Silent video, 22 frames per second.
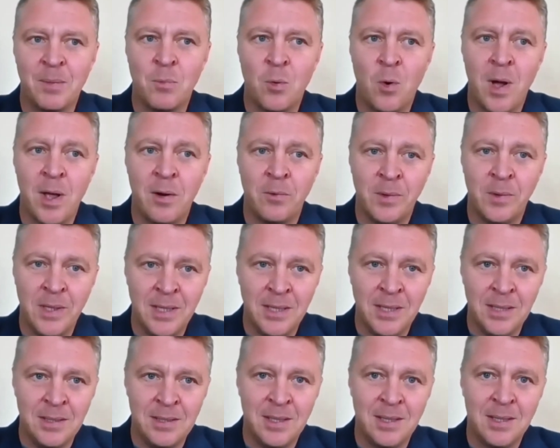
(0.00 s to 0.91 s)
the more I
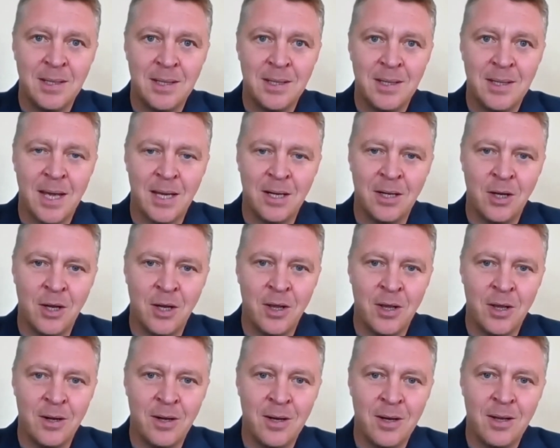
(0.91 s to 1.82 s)
read and
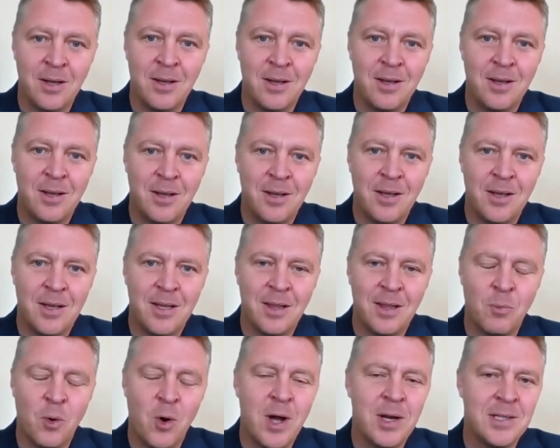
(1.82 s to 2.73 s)
learn,
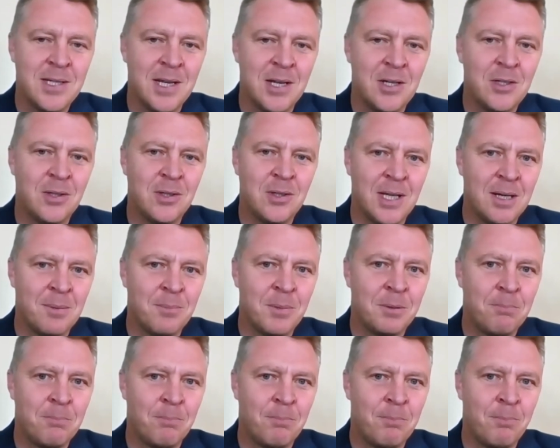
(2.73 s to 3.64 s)
the more I tend to get a
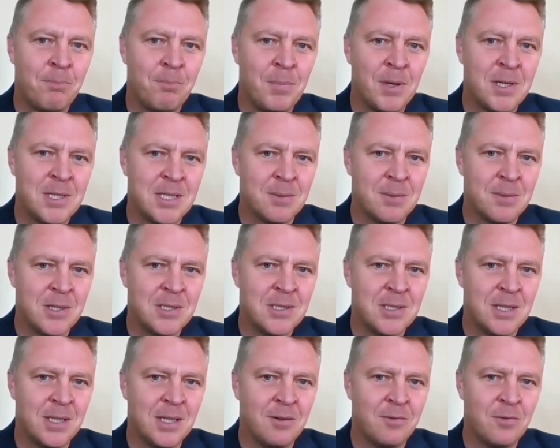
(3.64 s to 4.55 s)
bit
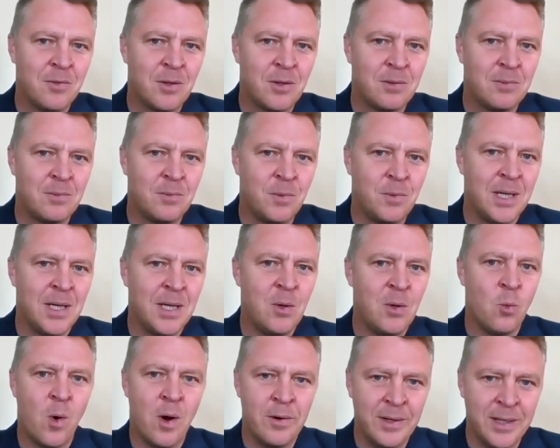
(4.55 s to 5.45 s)
pessimistic, if not really
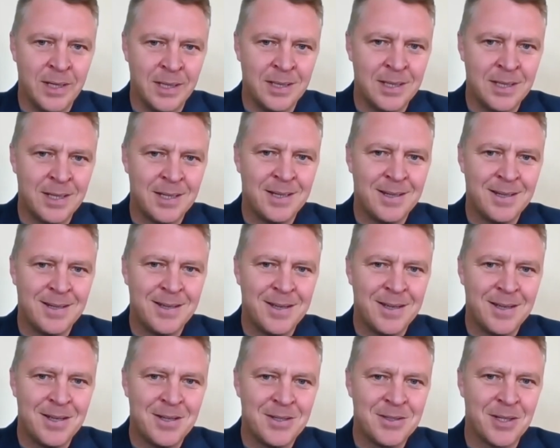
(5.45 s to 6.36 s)
worried.
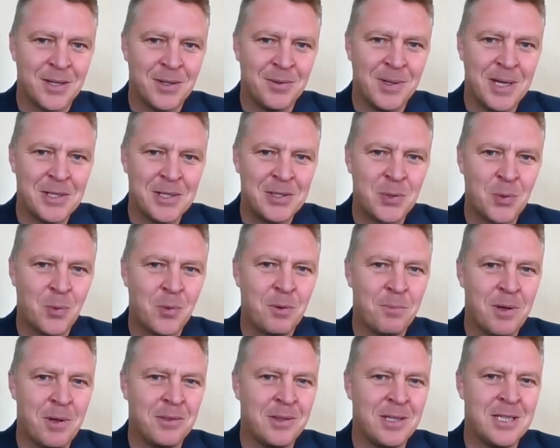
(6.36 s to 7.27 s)
So let's talk
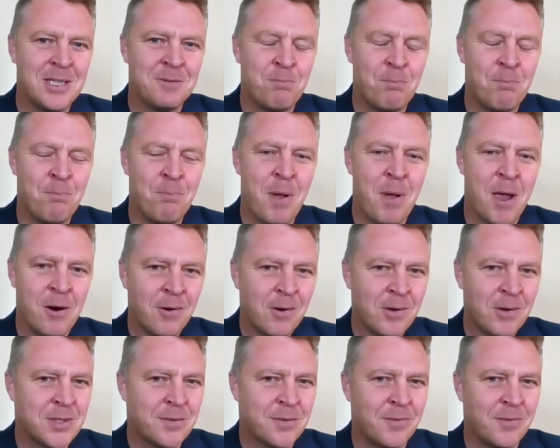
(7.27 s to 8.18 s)
about these
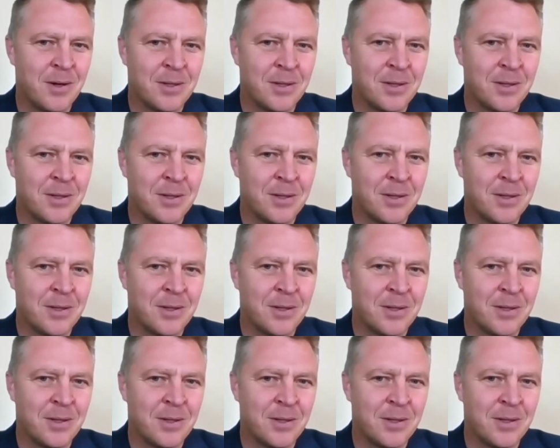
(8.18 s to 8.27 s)
perils of